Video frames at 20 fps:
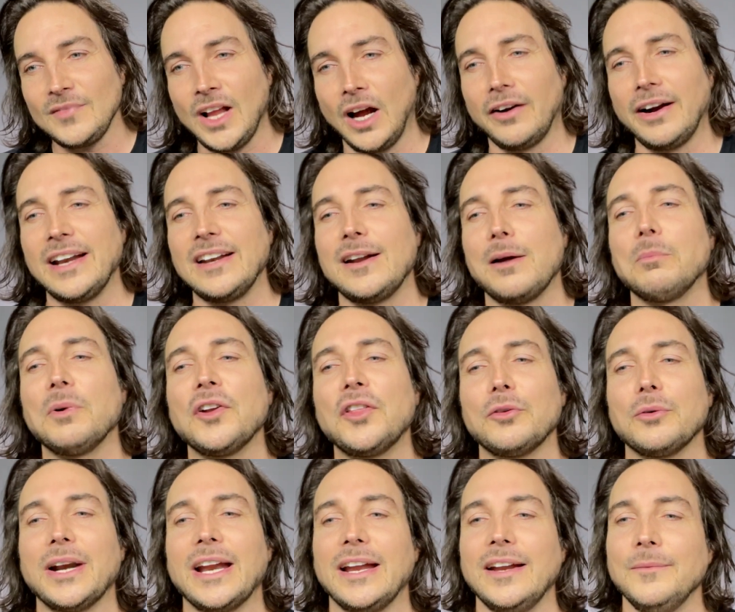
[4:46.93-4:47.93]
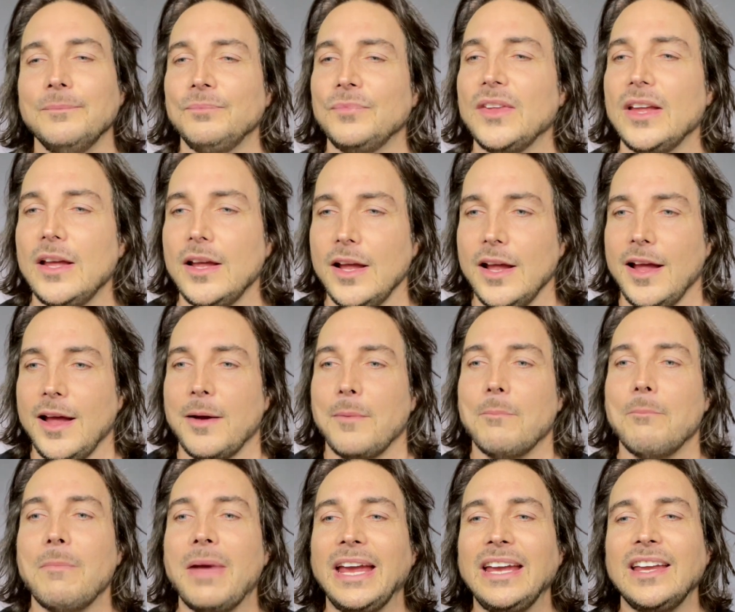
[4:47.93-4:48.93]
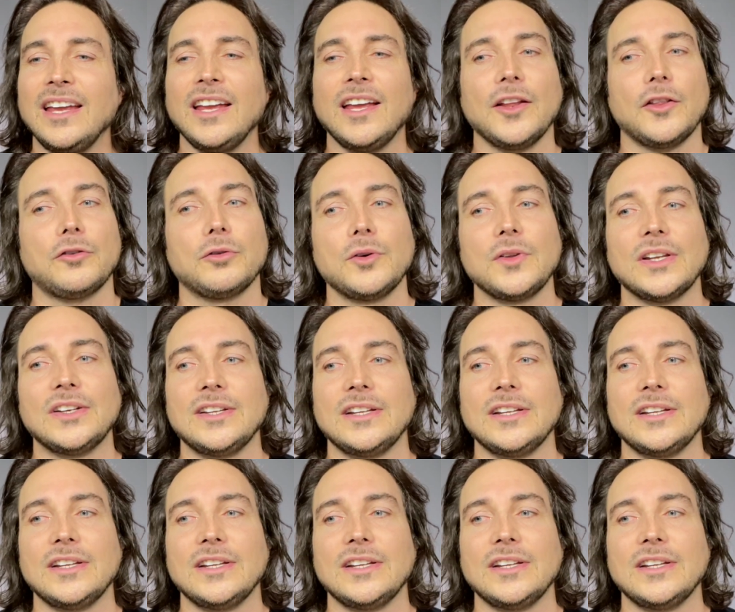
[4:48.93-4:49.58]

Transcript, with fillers: All right, number three, making it through